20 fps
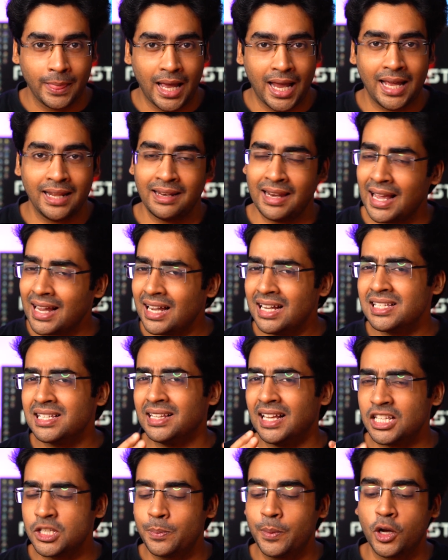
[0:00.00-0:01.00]
And like I
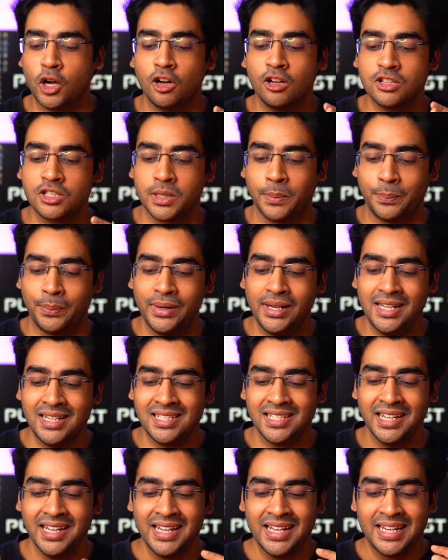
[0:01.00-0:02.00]
said, that's because the
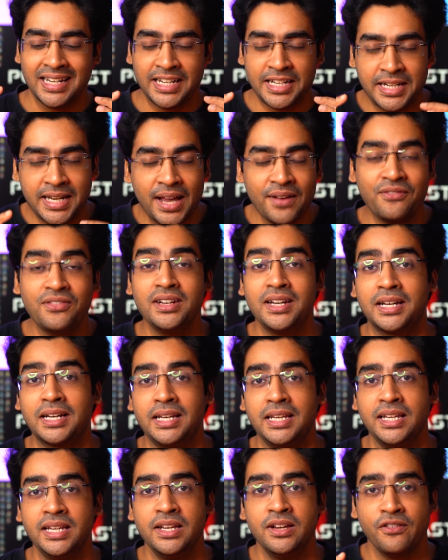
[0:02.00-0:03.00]
Breeze
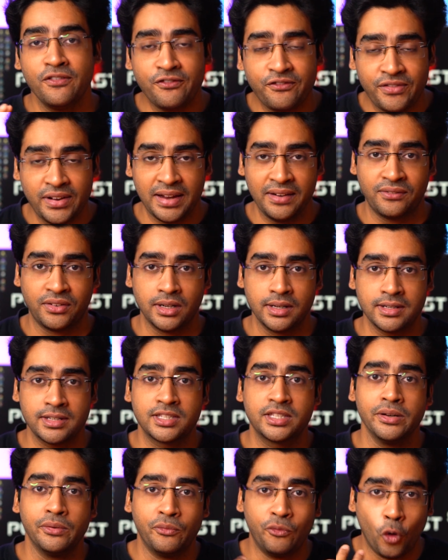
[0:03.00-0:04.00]
definitely
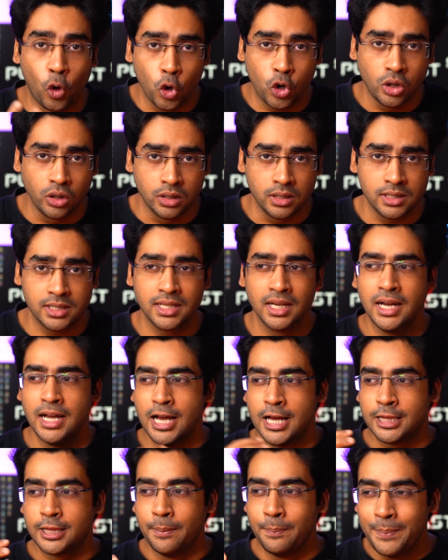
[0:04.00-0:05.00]
favors the vocals,
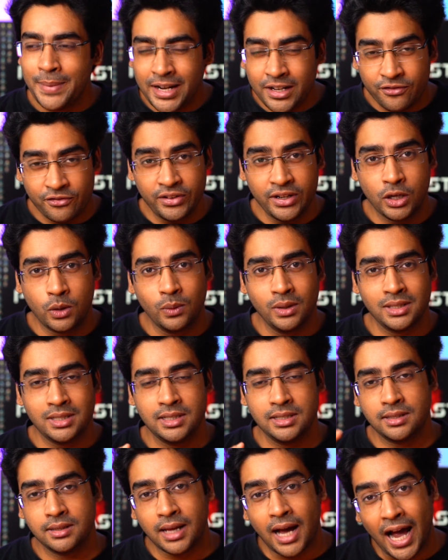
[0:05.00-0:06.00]
the mid
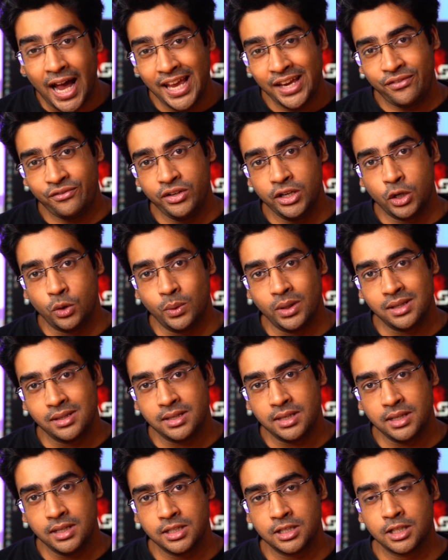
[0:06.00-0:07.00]
frequencies and the high
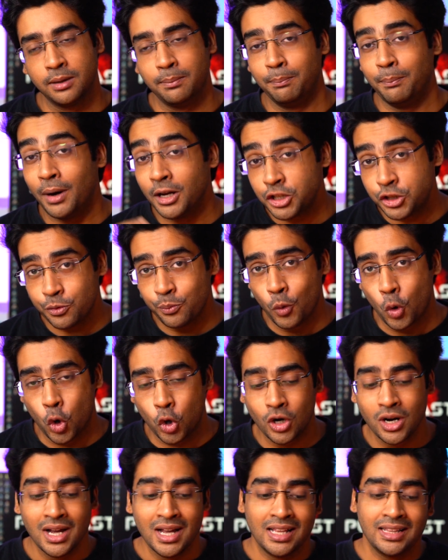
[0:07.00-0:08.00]
frequencies much
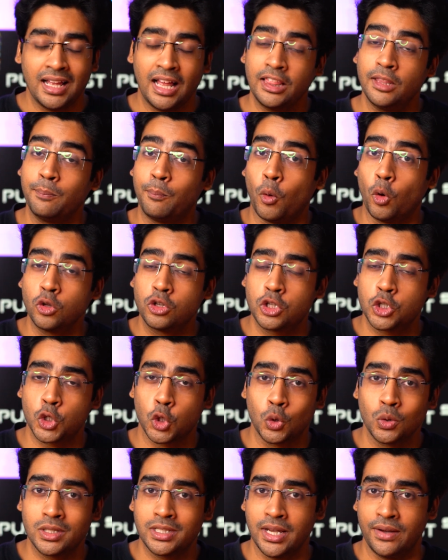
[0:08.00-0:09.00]
more than the boAt
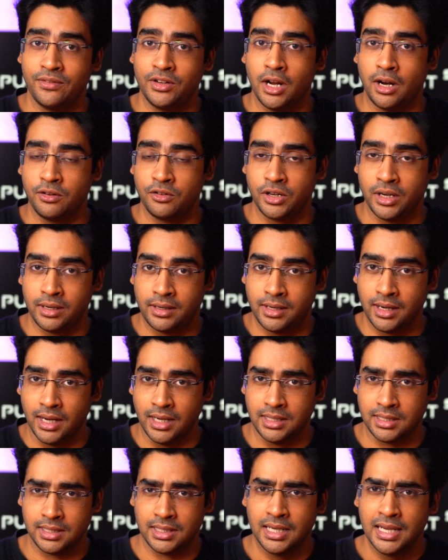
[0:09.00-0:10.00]
Stone 700
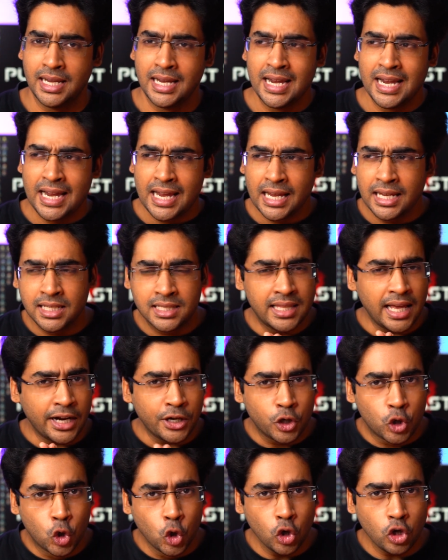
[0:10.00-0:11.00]
does. Is
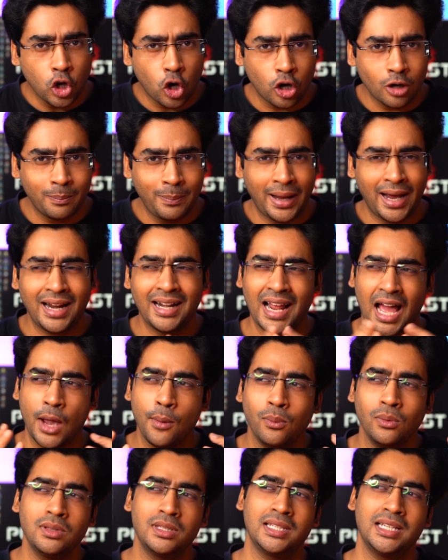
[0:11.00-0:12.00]
that good or bad? I
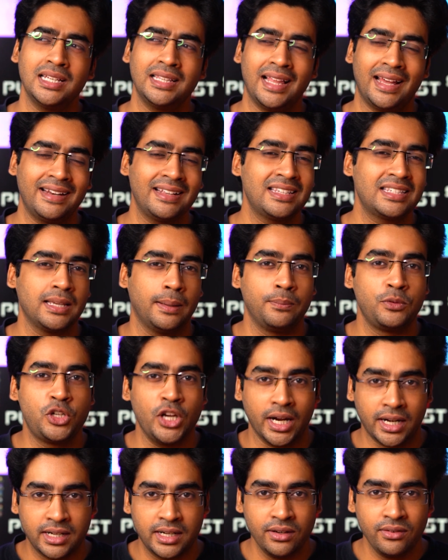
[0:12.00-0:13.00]
would say that is
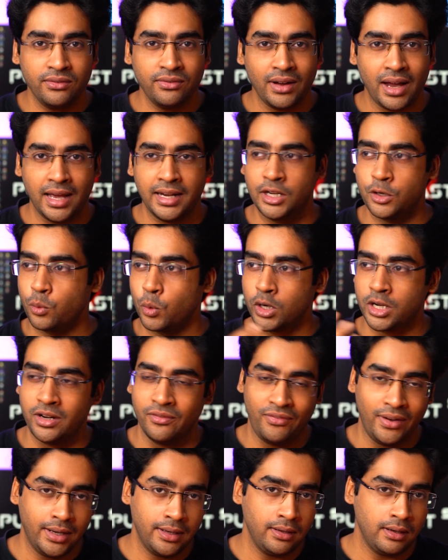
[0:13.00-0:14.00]
subjective, and it would
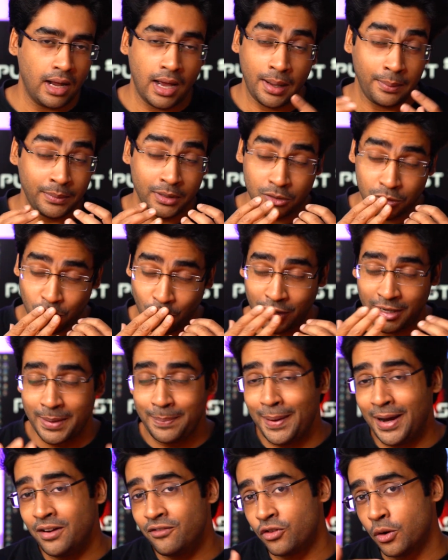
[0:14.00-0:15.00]

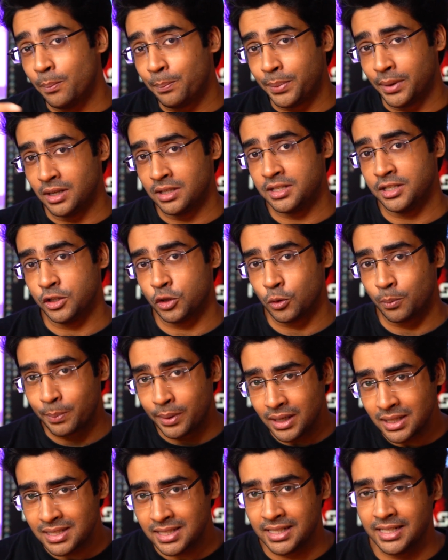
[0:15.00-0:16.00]
depend from person to
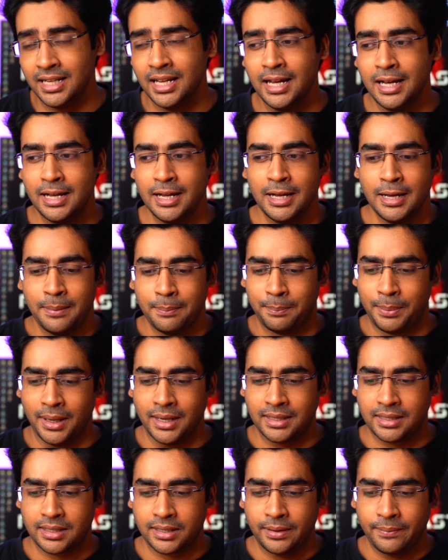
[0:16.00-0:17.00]
person.
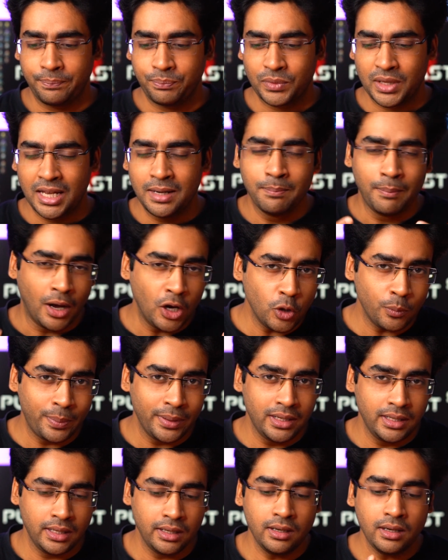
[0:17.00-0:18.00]
But in my
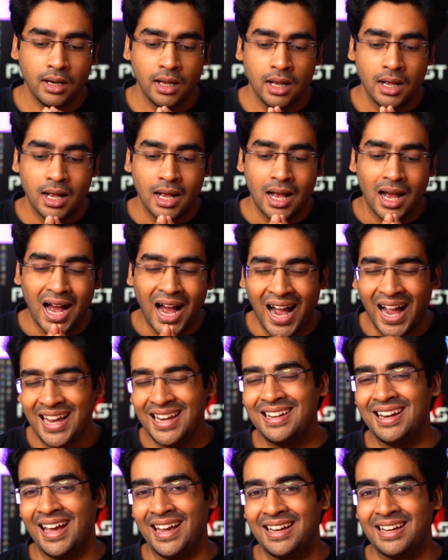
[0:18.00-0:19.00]
opinion, I
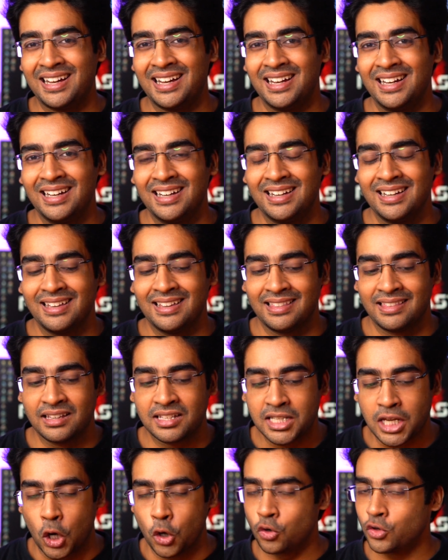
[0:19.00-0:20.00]
like the
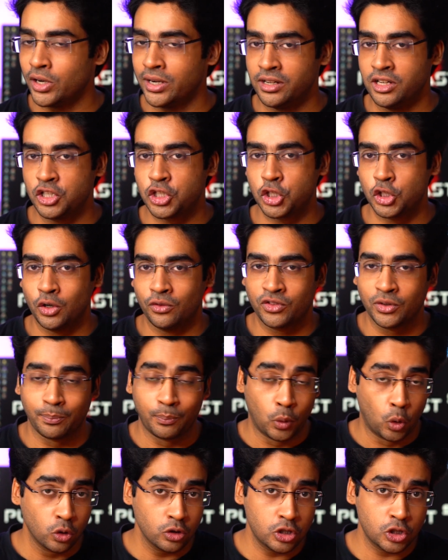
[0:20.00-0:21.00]
sound rendition of
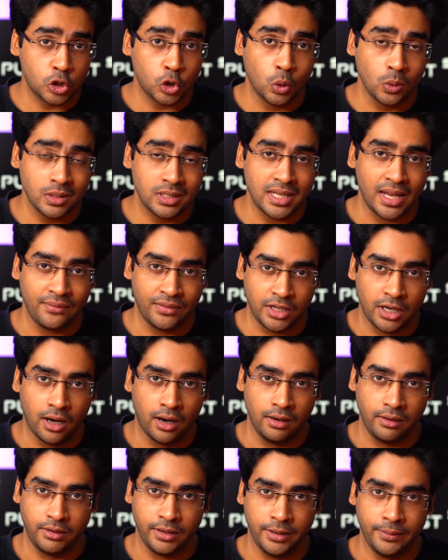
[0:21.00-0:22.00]
the boAt Stone
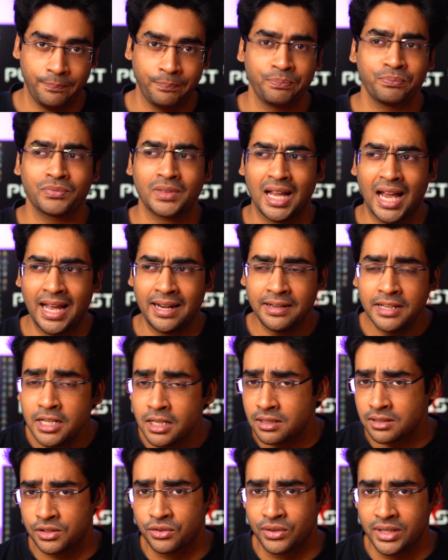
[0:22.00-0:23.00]
700. And
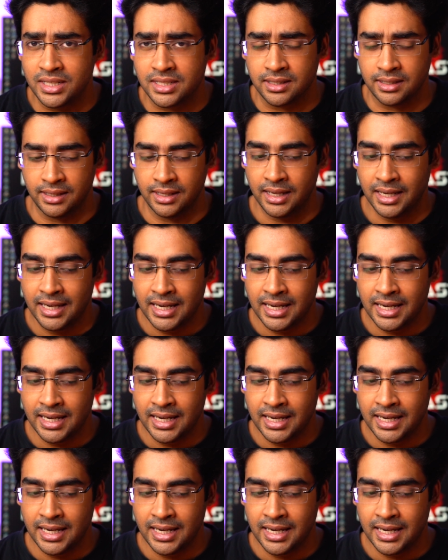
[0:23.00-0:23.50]
here's the reason.